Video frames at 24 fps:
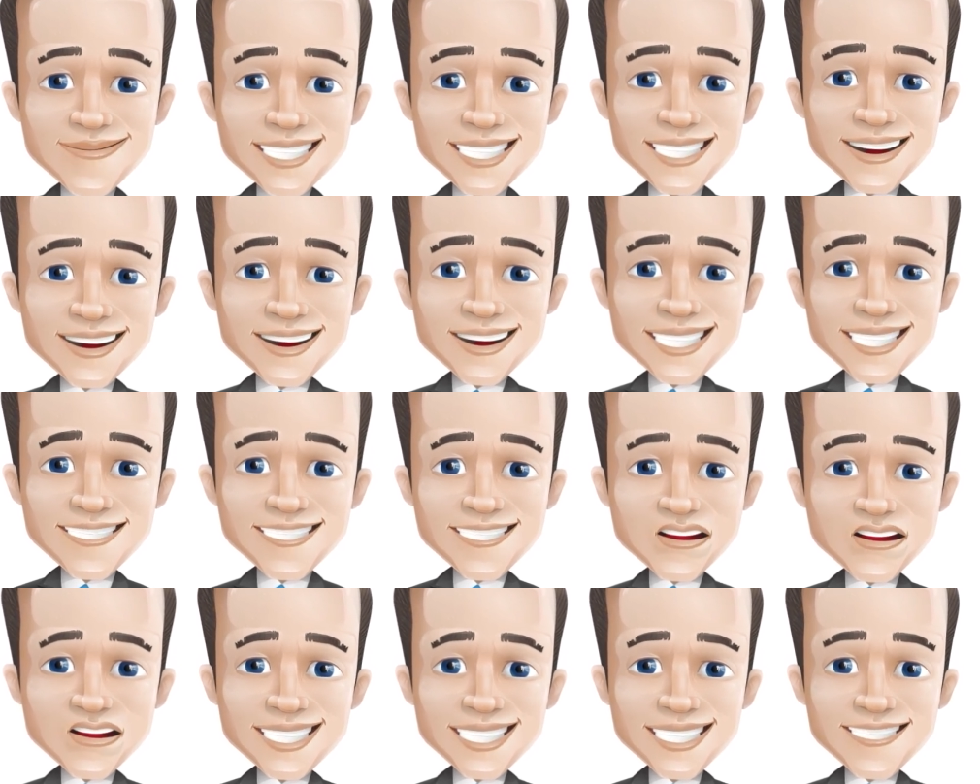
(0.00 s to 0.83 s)

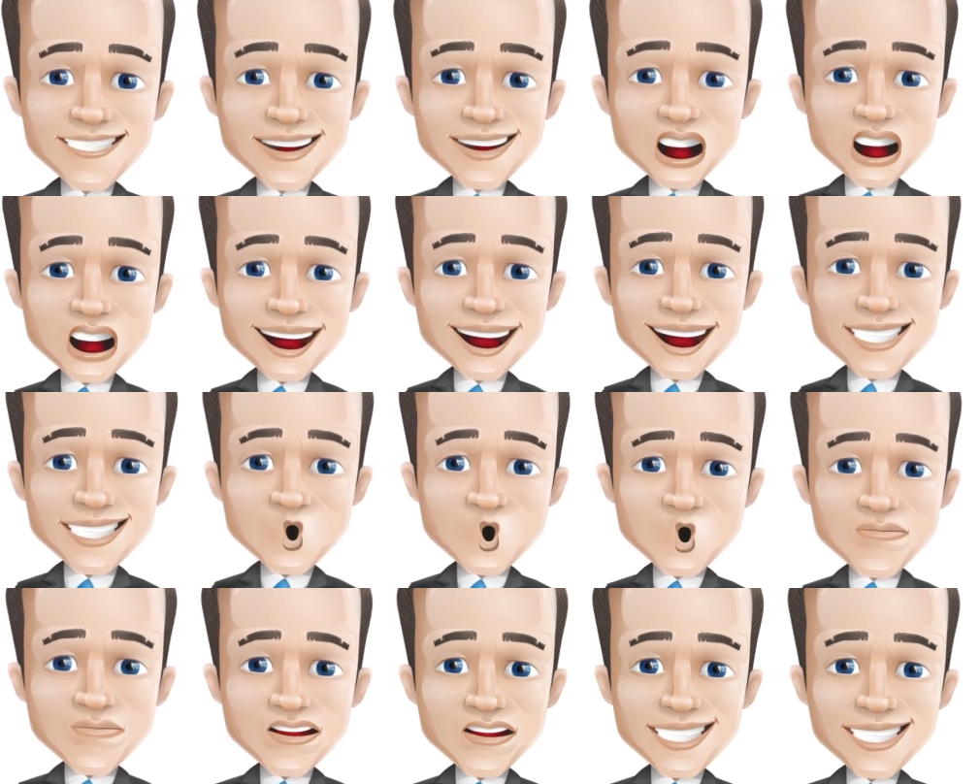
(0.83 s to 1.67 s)
HFT. Not to
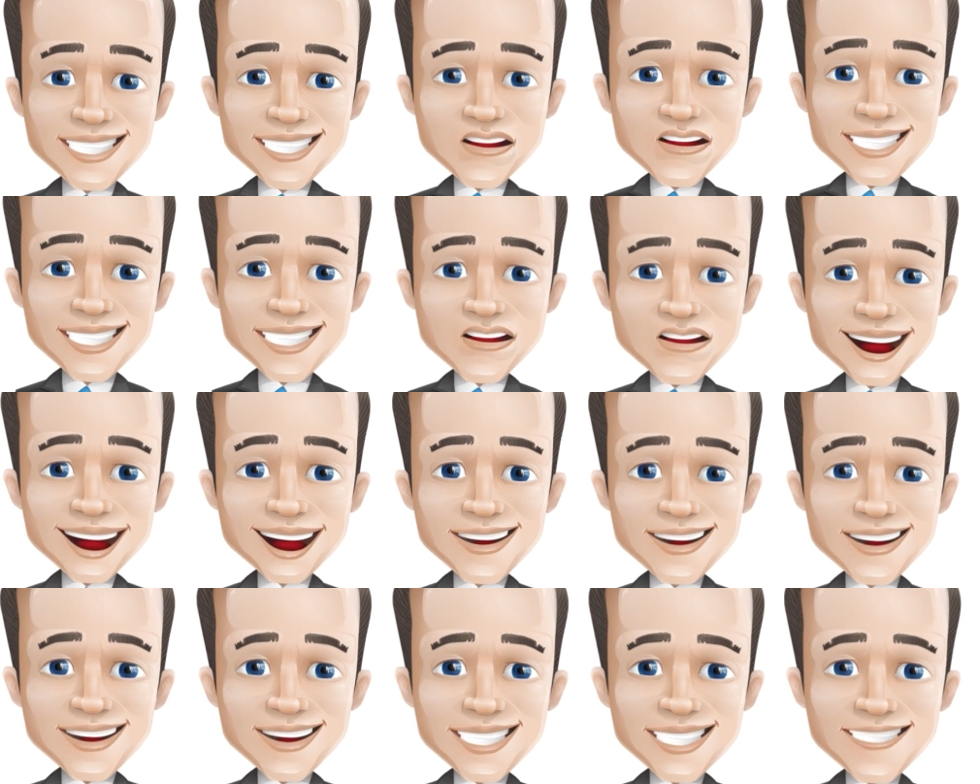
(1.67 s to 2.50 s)
mention, the
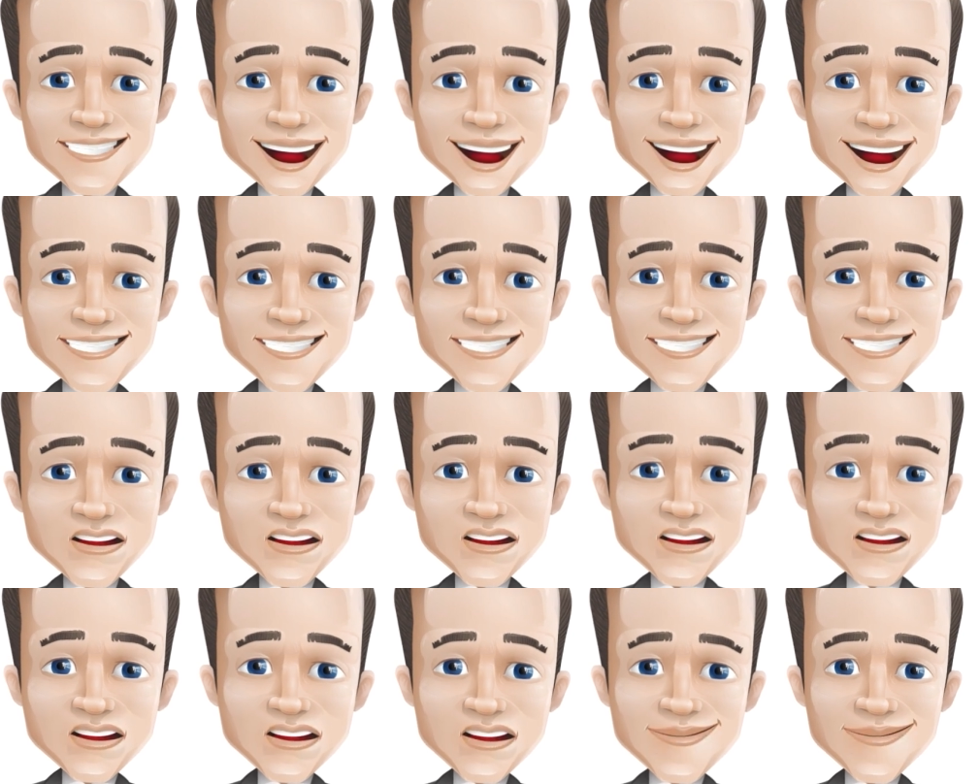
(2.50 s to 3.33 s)
majority of trades
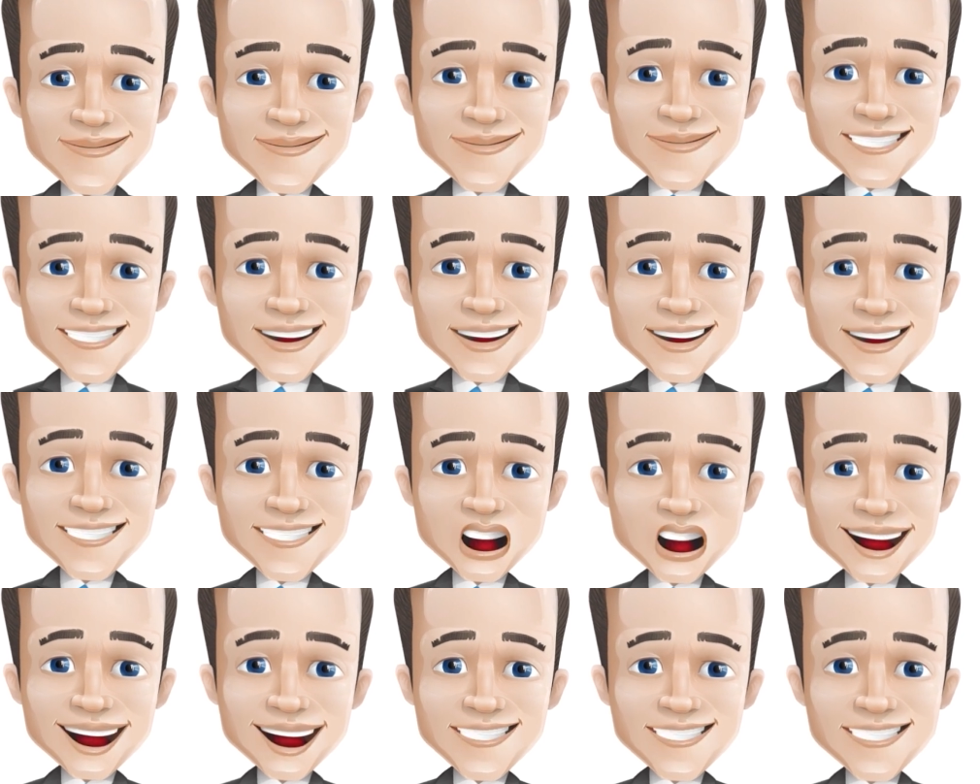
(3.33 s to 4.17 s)
now take
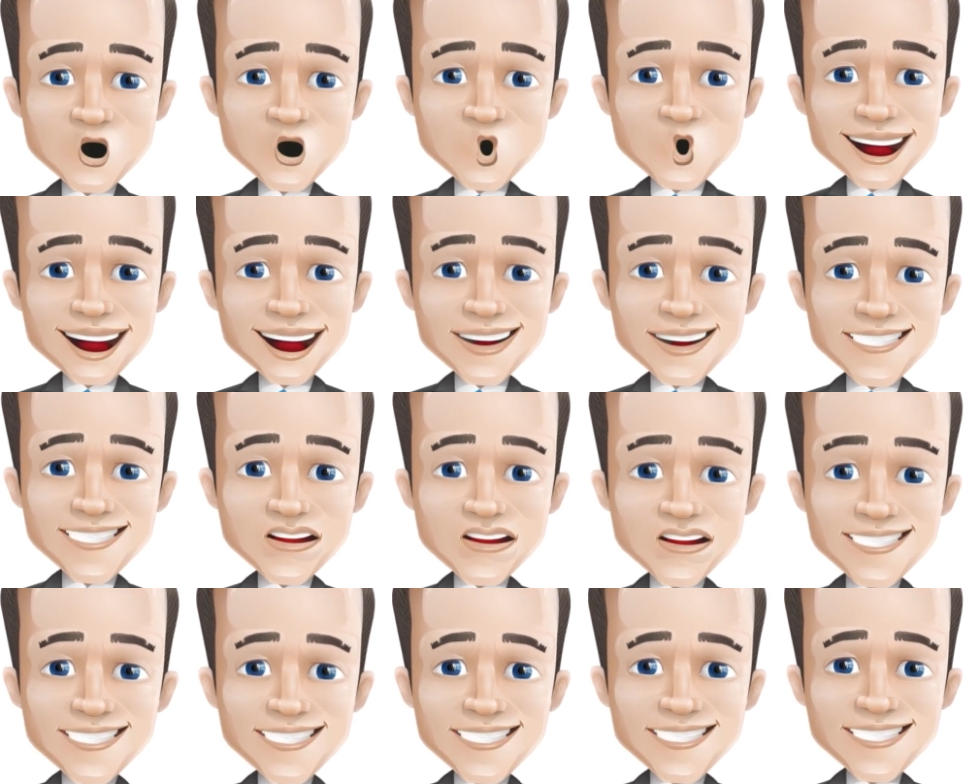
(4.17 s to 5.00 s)
place away from the
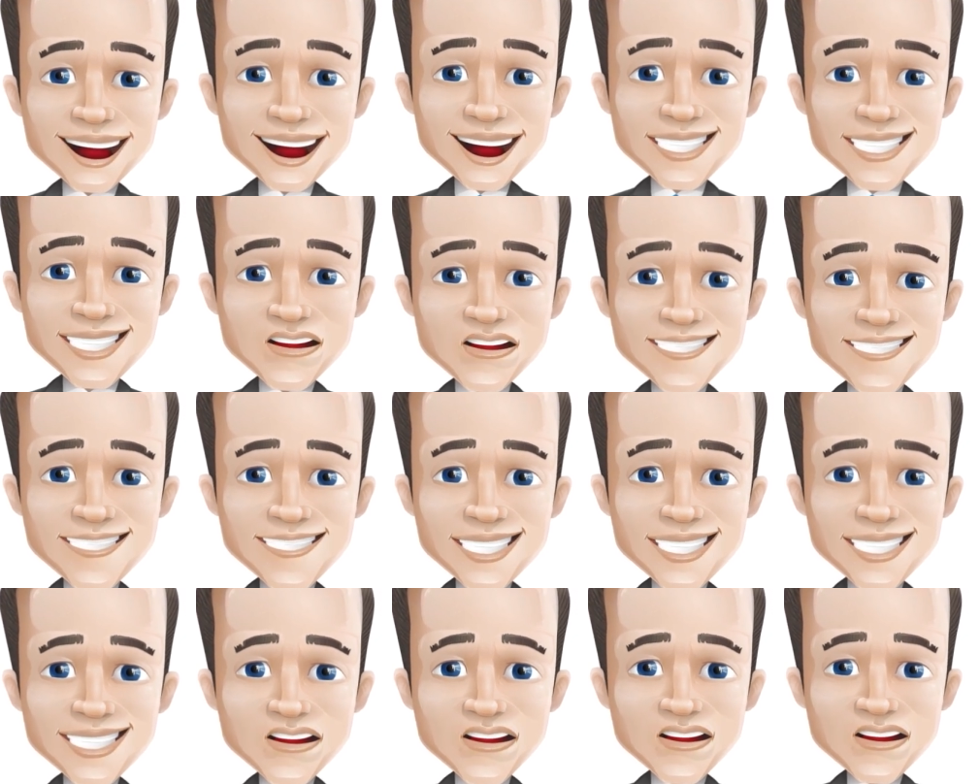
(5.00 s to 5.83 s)
exchanges
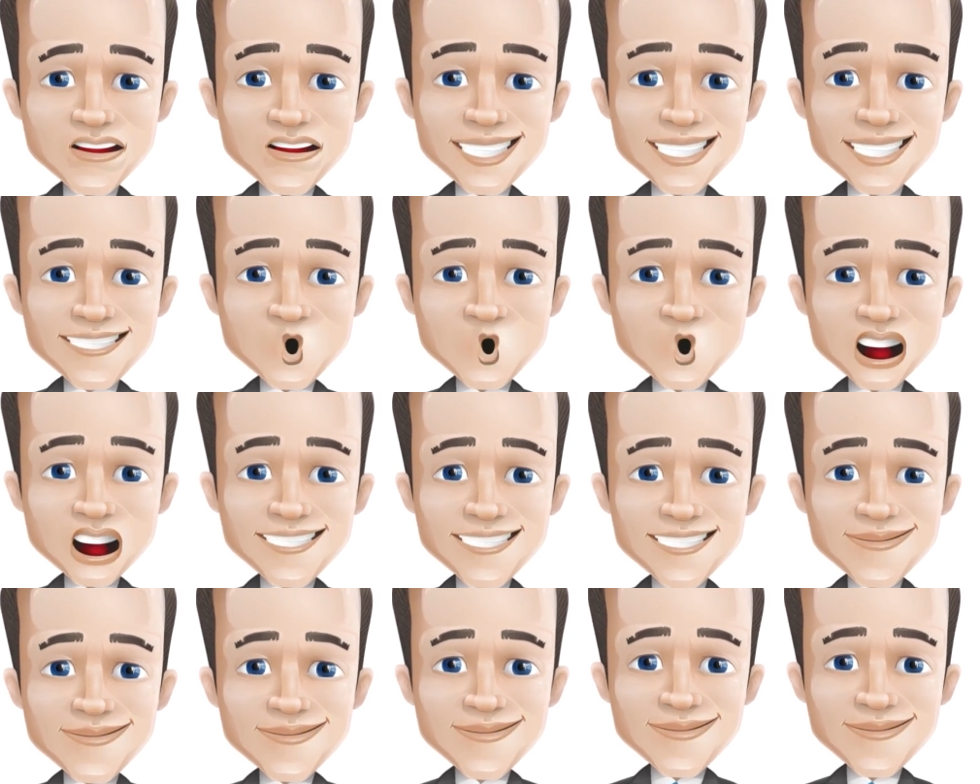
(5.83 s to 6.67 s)
in dark pools